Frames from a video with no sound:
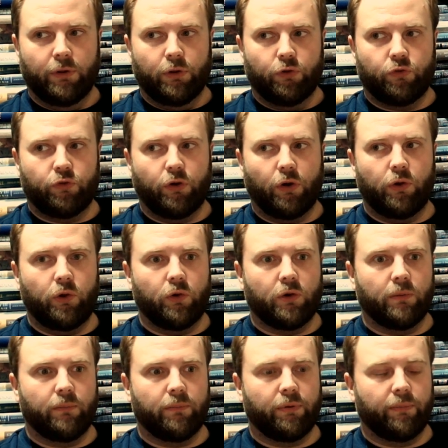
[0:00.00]
So you
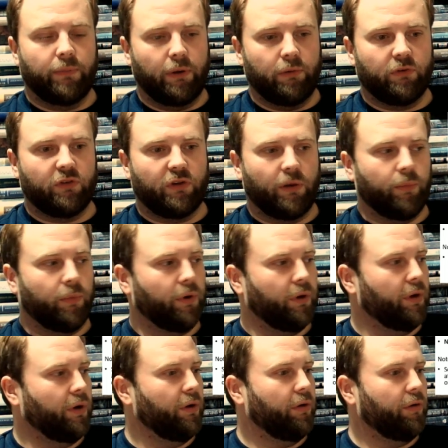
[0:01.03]
can promote
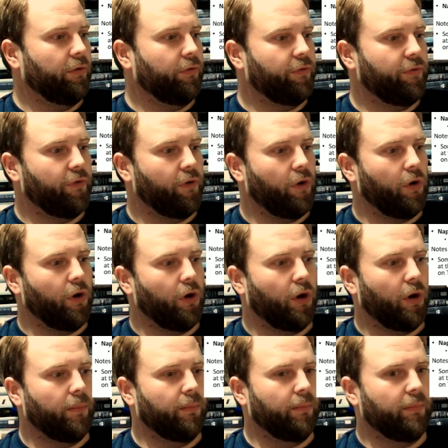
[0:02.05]
someone
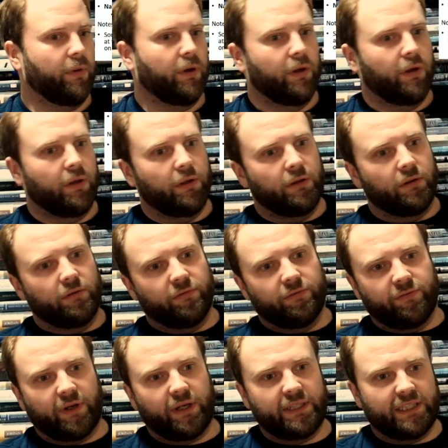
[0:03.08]
from
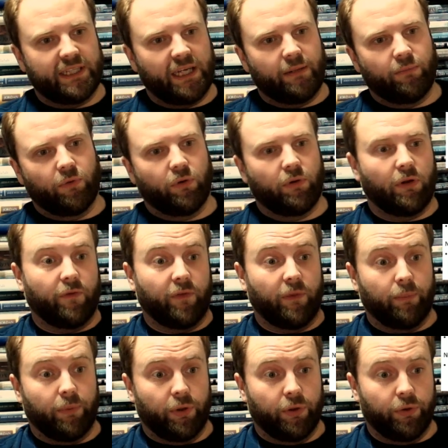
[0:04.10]
Vice Admiral of the
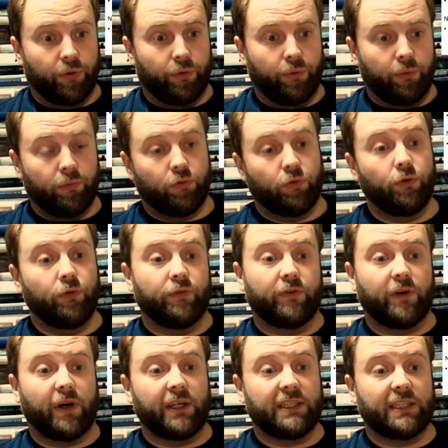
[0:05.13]
blue to
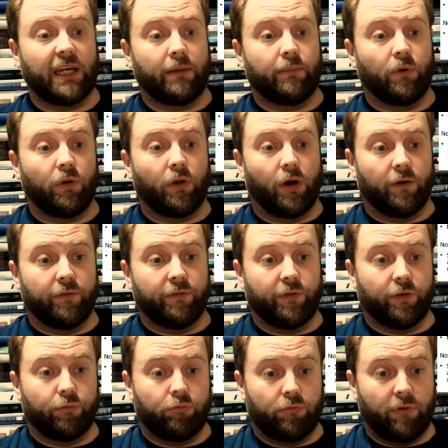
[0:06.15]
Vice Admiral of
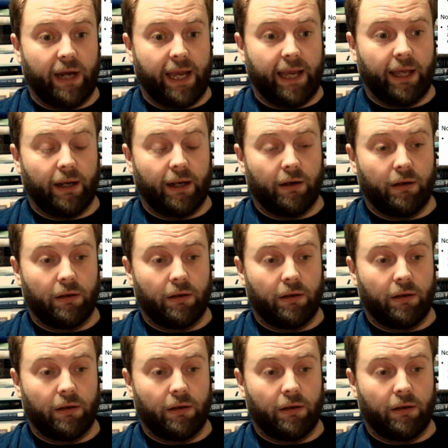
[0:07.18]
the red,